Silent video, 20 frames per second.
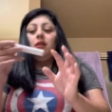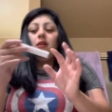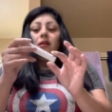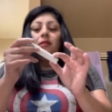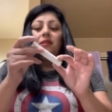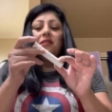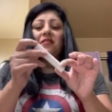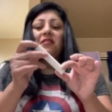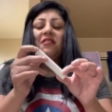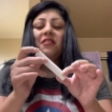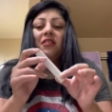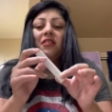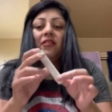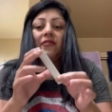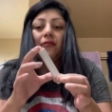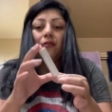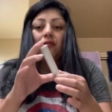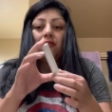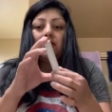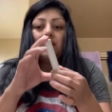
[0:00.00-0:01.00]
This isn't the
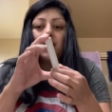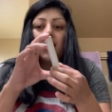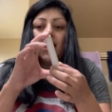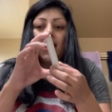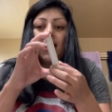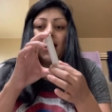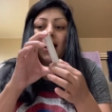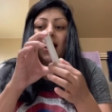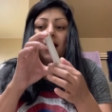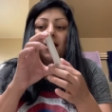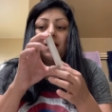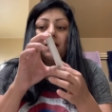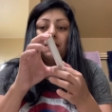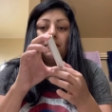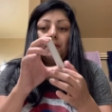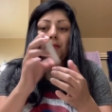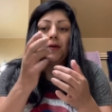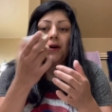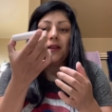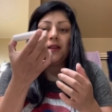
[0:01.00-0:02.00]
first thing I got,
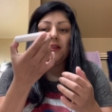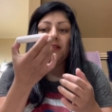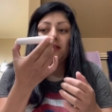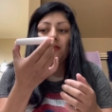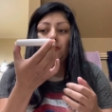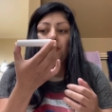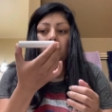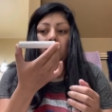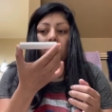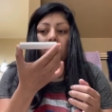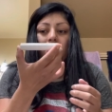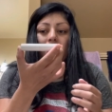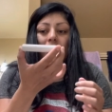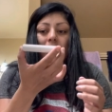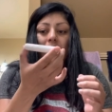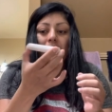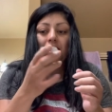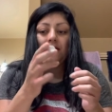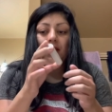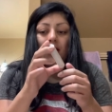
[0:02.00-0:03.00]
but this is one of the
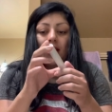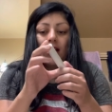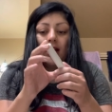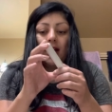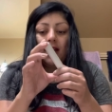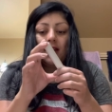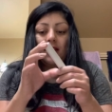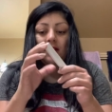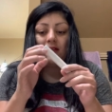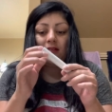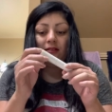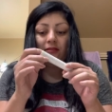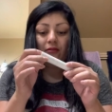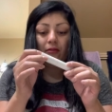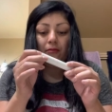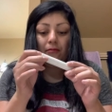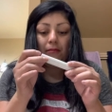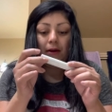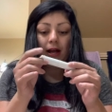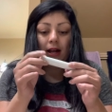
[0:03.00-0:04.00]
gifts I got. This is
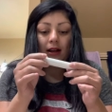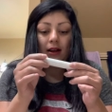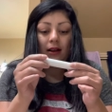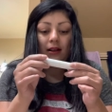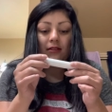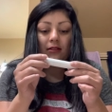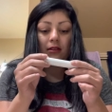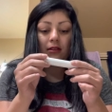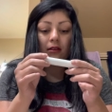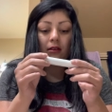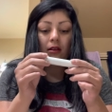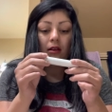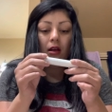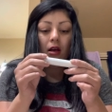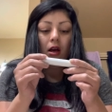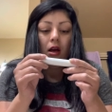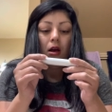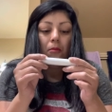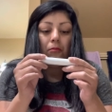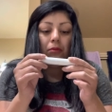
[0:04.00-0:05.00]
from Becca. It's the
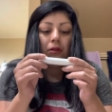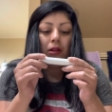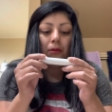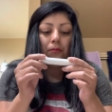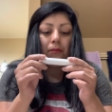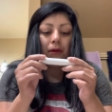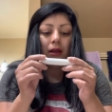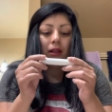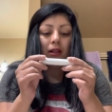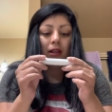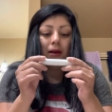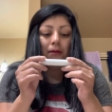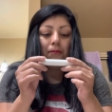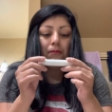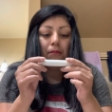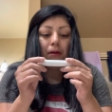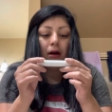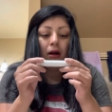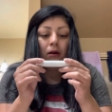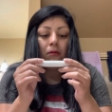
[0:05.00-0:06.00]
Plumping Lip
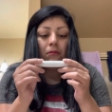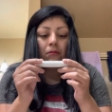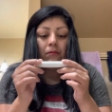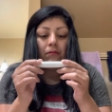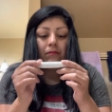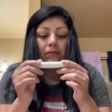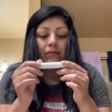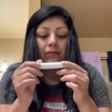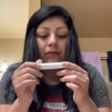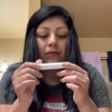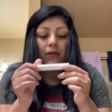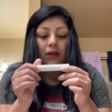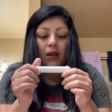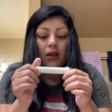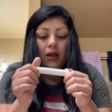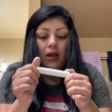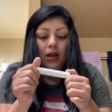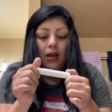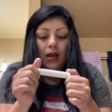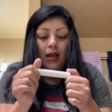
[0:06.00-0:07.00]
Balm.
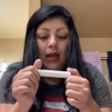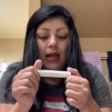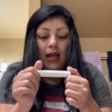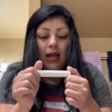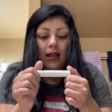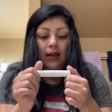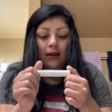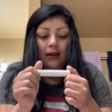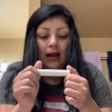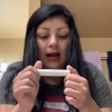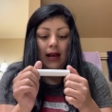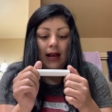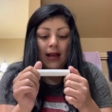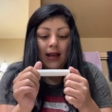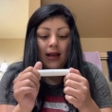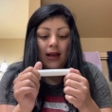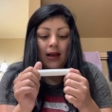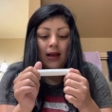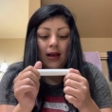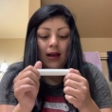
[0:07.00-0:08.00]
And I,
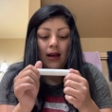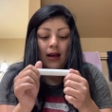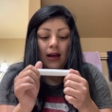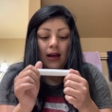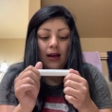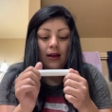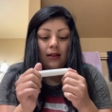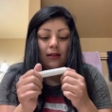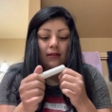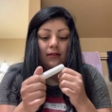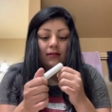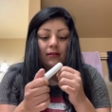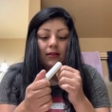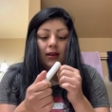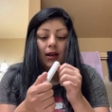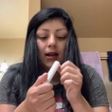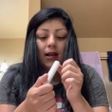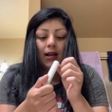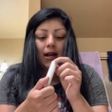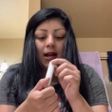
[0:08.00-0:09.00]
uh, let's see,
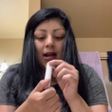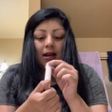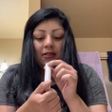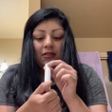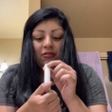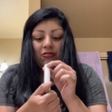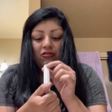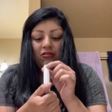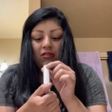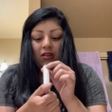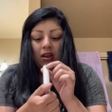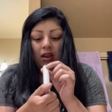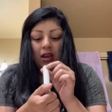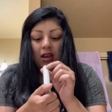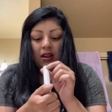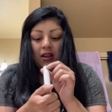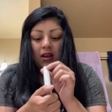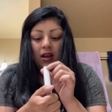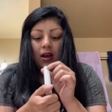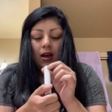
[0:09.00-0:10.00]
I got the
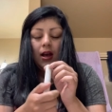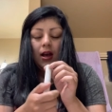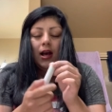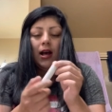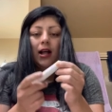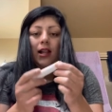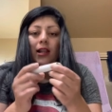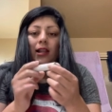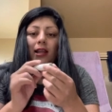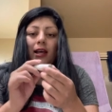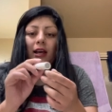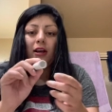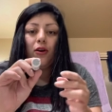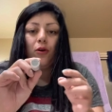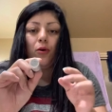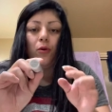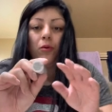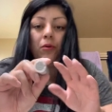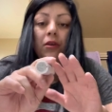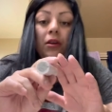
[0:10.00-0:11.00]
shade
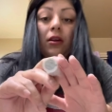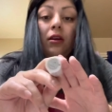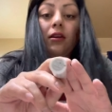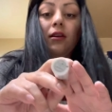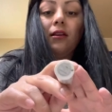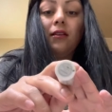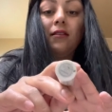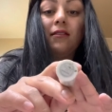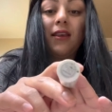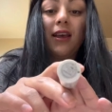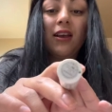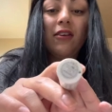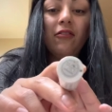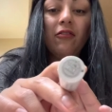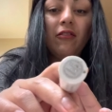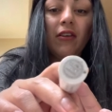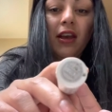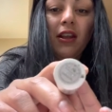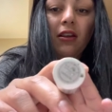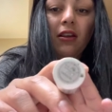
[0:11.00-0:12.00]
Lagoon. It's like
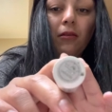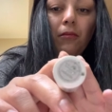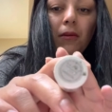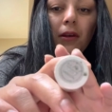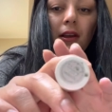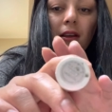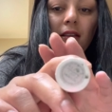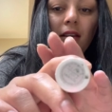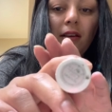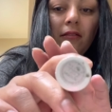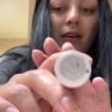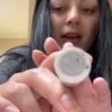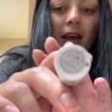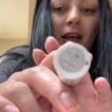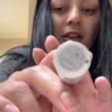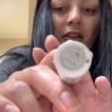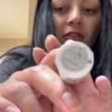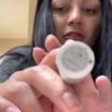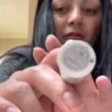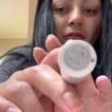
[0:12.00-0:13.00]
faded because I've
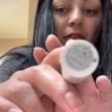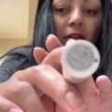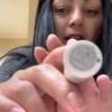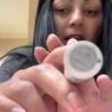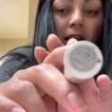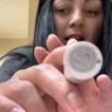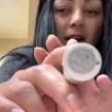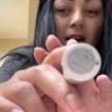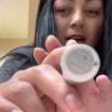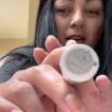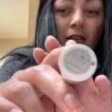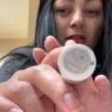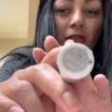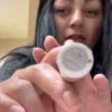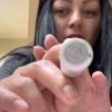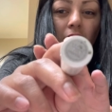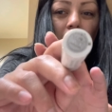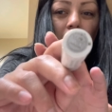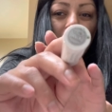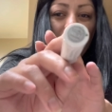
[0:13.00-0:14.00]
had this for like, I don't know,
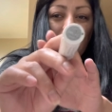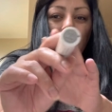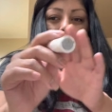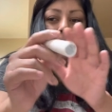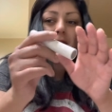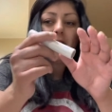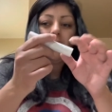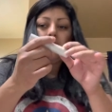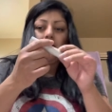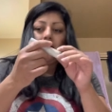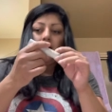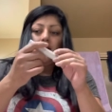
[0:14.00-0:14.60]
a long time now.